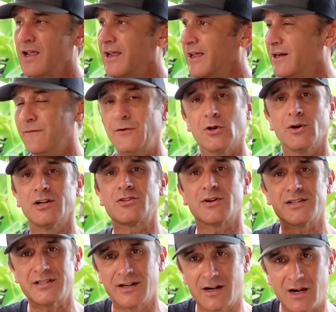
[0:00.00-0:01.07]
And if you're
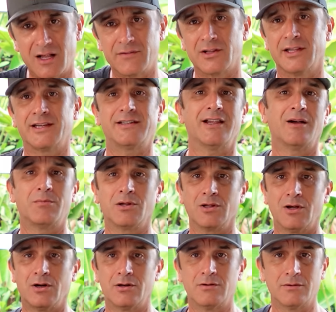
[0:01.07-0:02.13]
interested at all, I'll link down
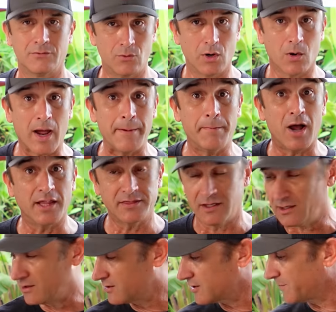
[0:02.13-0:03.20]
below where I bought
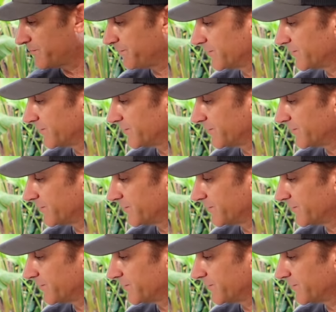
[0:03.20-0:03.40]
these.